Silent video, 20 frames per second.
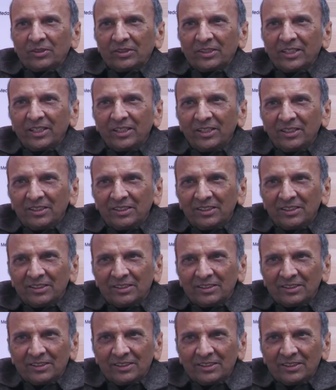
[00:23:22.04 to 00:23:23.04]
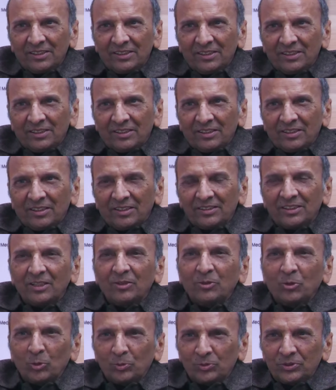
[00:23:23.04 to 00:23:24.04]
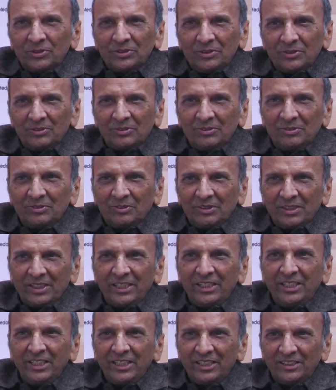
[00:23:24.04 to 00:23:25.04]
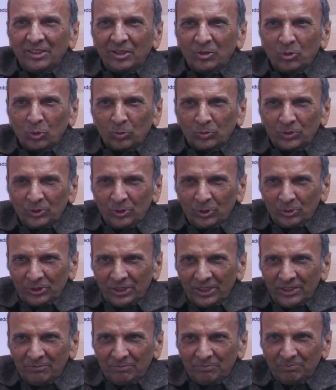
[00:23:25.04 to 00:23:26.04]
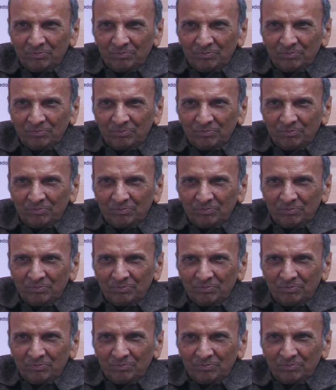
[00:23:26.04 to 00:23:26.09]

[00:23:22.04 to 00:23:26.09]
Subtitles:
Then other crops, any other crops you have seen?